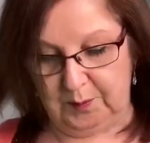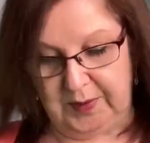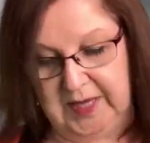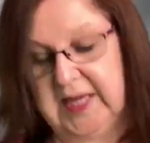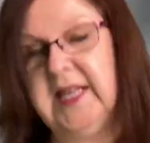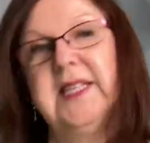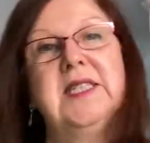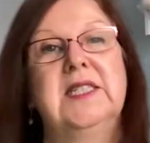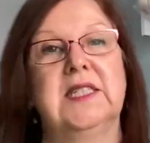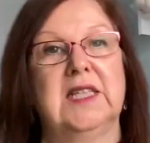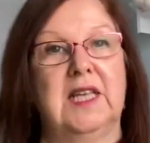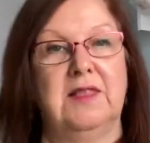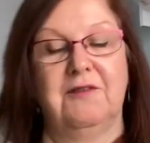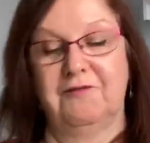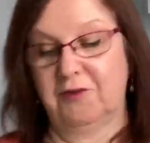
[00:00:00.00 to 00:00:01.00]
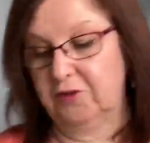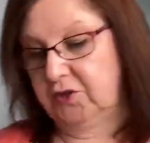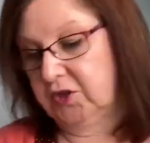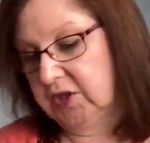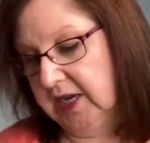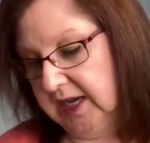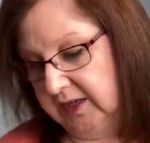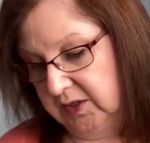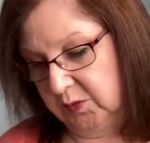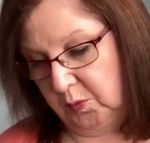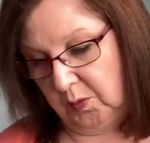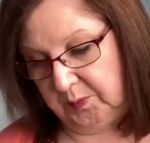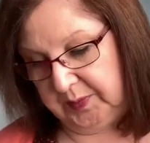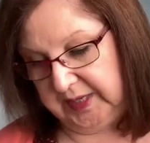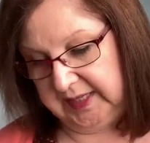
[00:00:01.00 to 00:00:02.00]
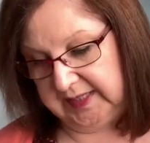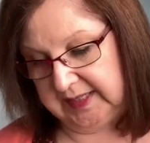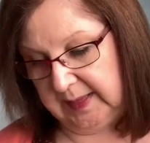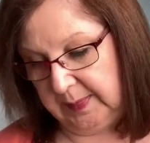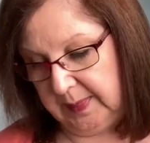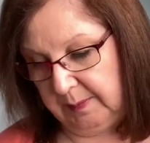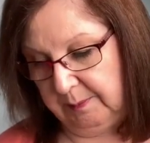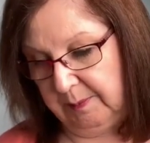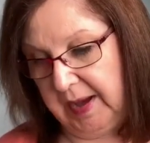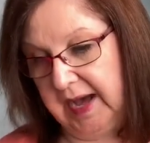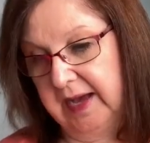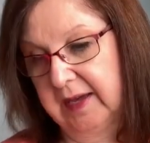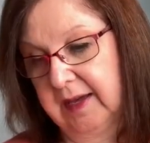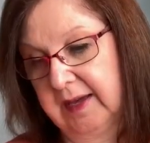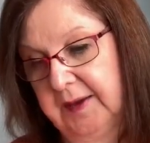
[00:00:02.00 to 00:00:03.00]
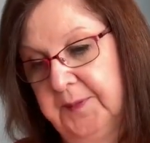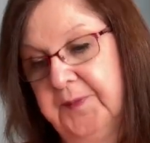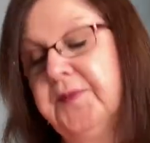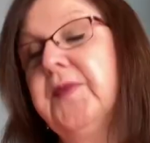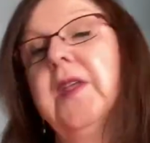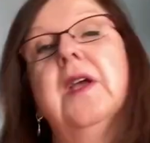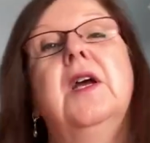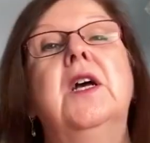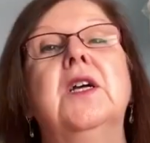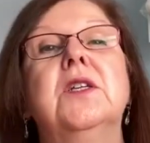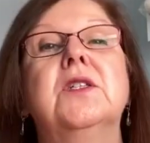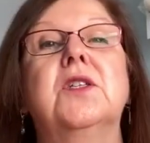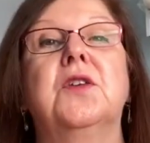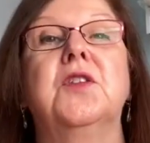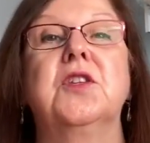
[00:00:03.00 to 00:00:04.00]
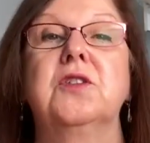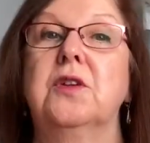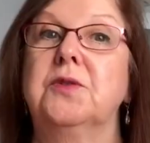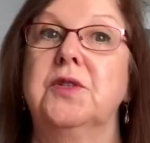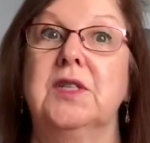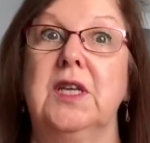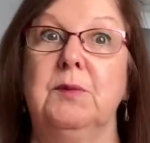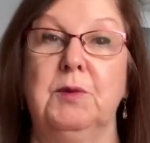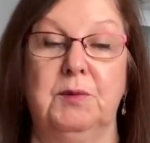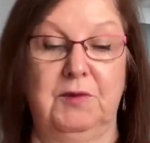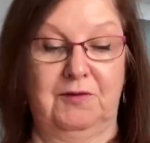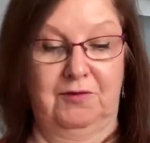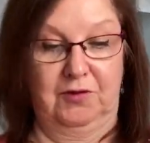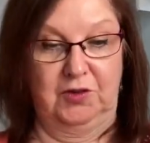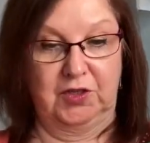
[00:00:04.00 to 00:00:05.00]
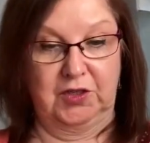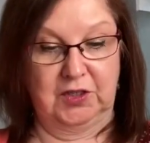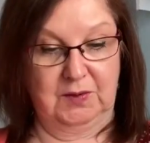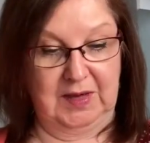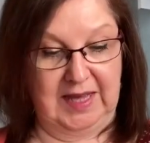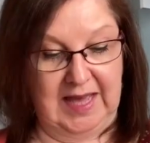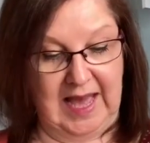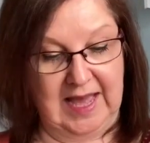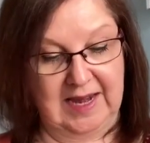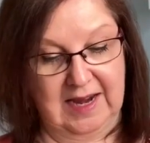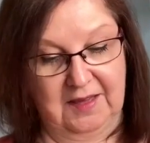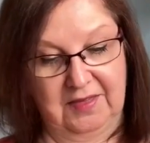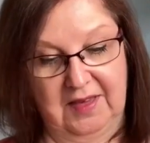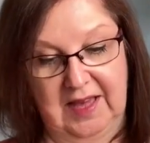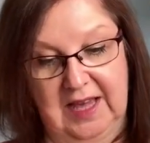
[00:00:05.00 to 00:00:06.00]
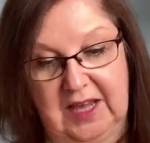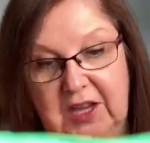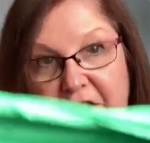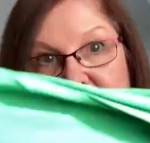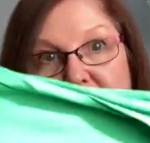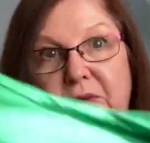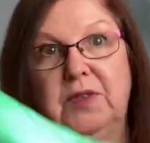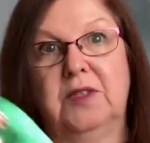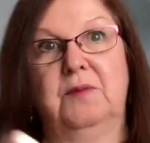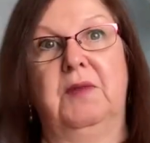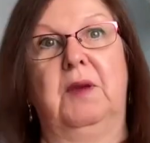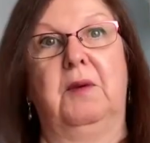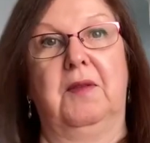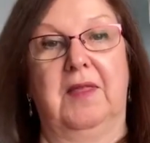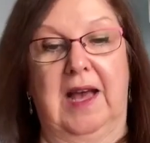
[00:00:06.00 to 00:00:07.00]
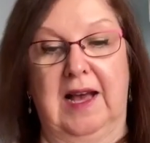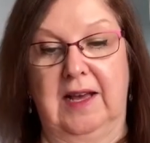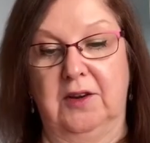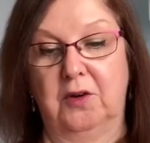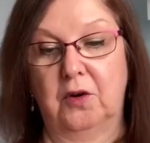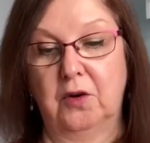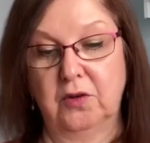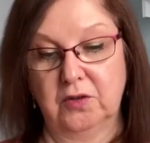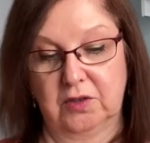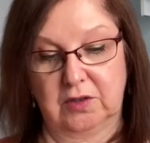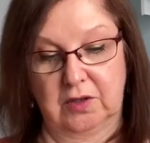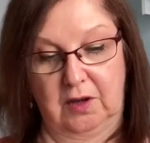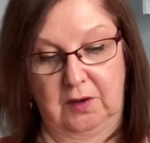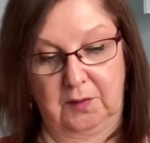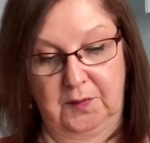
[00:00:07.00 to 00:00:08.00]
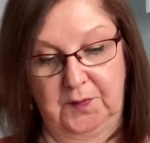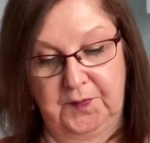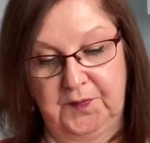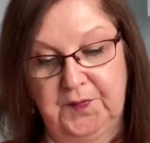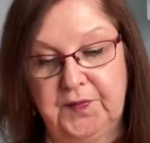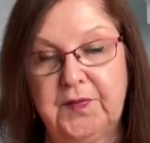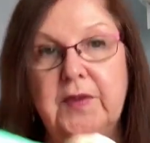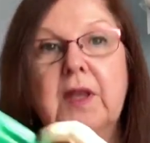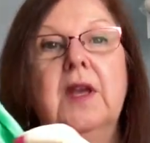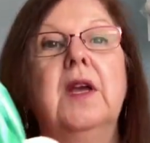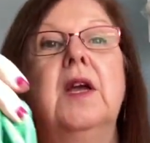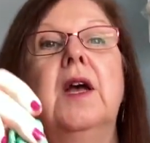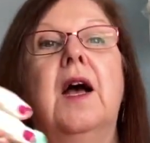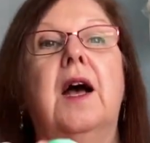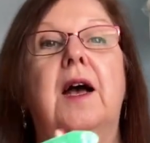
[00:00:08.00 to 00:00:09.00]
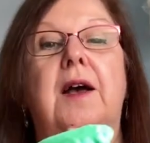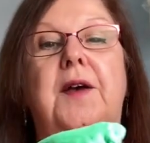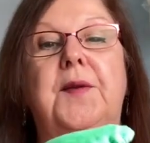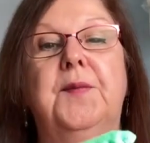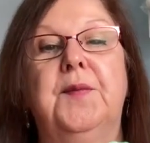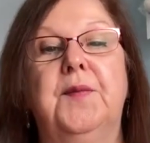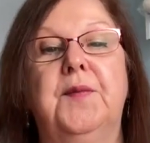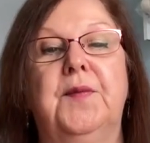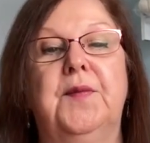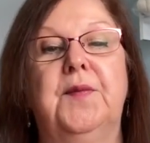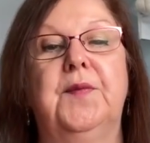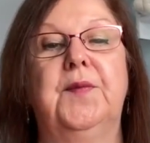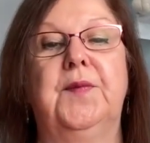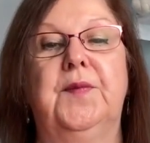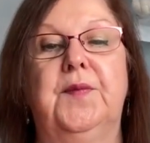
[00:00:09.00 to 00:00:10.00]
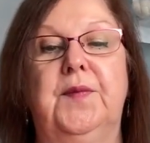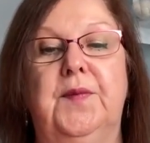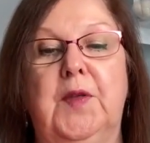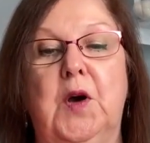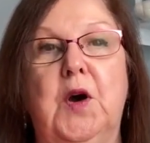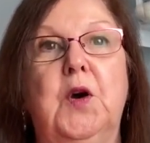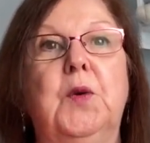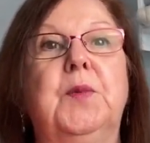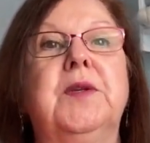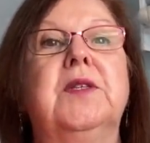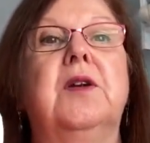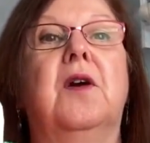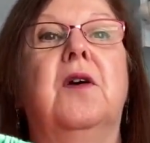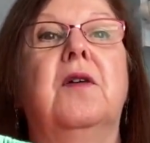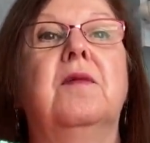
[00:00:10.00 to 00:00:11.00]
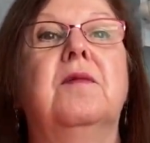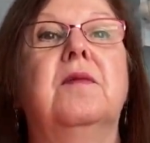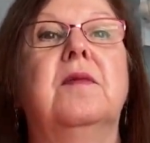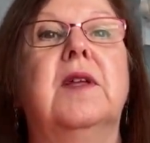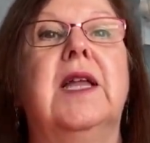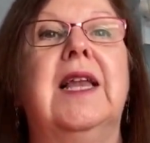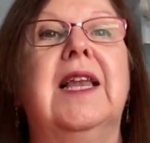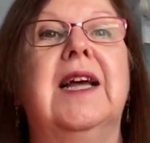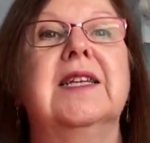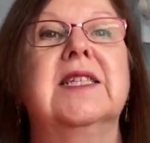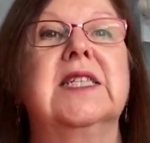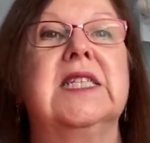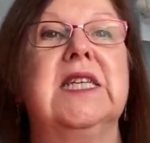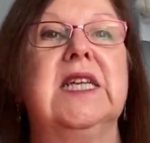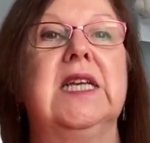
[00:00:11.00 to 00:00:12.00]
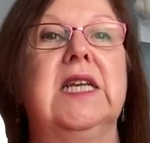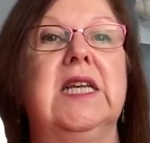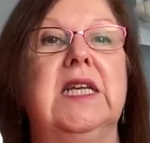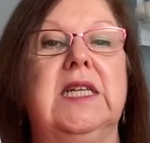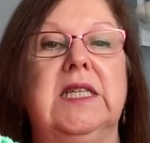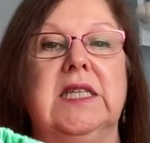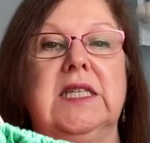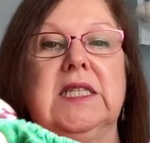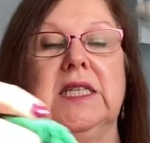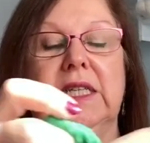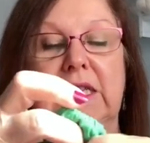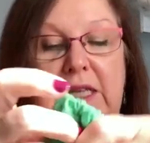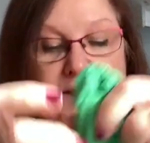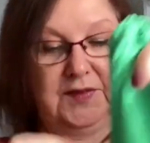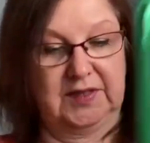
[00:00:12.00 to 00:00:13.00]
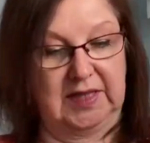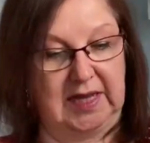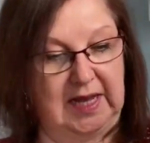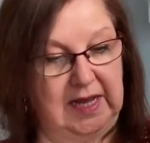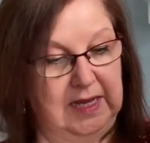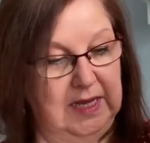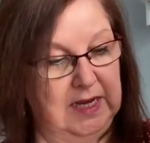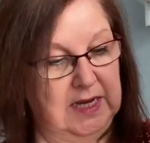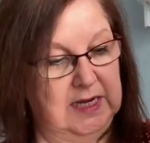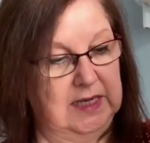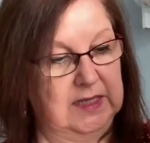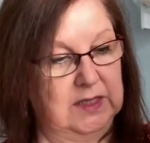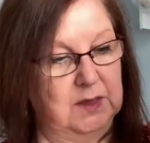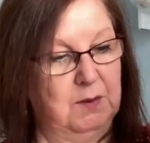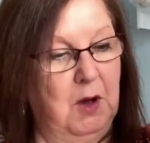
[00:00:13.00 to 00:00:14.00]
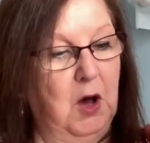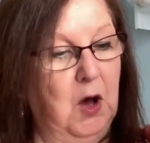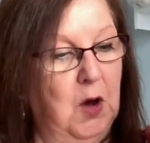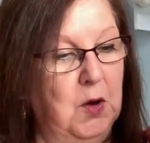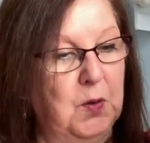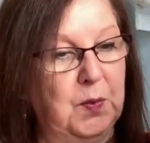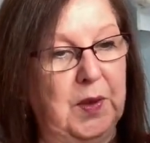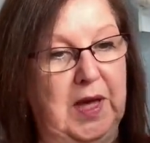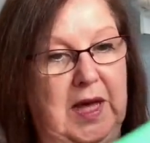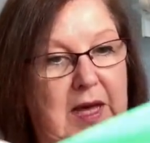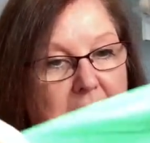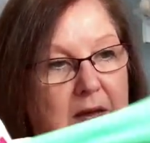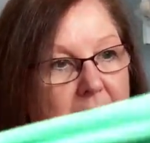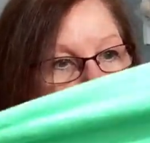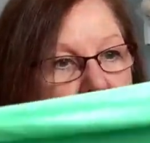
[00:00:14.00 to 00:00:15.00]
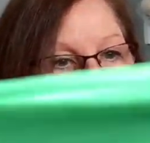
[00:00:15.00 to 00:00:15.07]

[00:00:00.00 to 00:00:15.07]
piece in the front and one piece in the back, so there's no seam up the front. So again, I think I can do something with that. And also, the Hope has got elastic in the sleeves there, so I'm hoping,